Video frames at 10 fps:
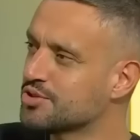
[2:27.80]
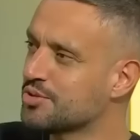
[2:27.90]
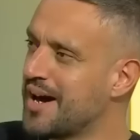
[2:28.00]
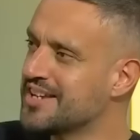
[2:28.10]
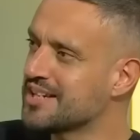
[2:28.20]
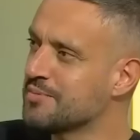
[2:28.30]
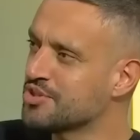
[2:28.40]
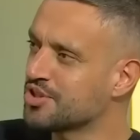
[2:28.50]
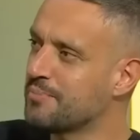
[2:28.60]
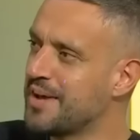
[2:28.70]
to 18
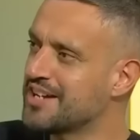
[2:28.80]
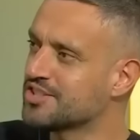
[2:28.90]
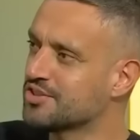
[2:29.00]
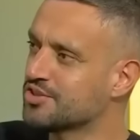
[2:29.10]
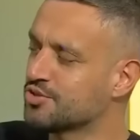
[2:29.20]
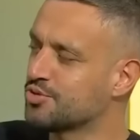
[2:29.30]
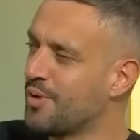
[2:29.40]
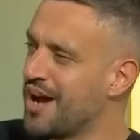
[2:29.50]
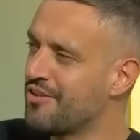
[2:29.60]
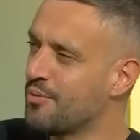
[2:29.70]
months compared to
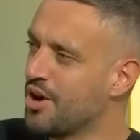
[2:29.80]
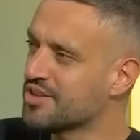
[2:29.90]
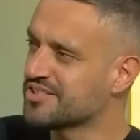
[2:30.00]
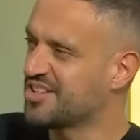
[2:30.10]
where it was.